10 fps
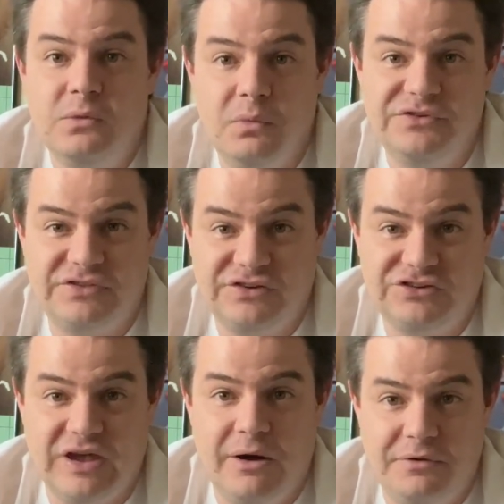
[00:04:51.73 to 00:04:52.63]
once the
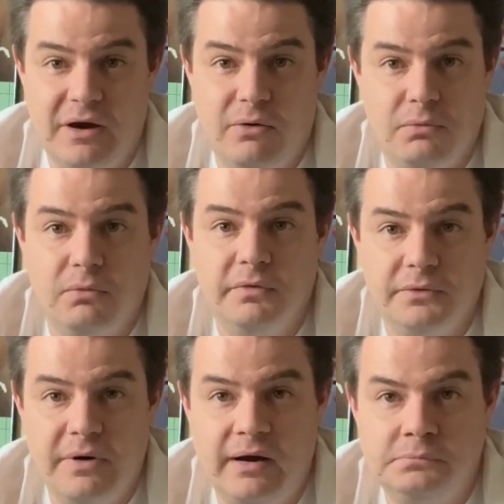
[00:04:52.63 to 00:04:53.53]
sound era rolled
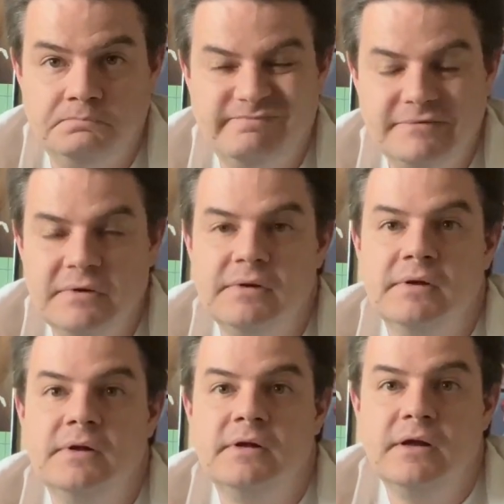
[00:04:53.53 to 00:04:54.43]
around.
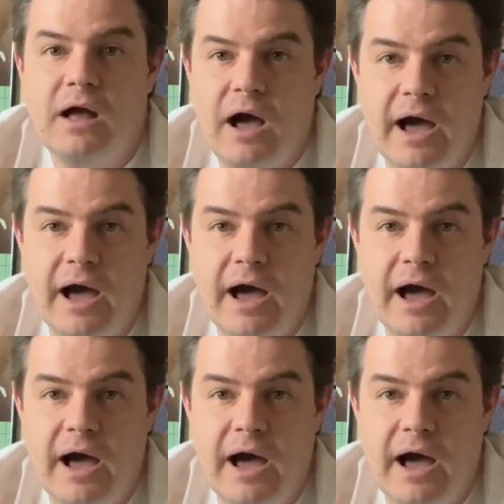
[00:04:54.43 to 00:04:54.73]
I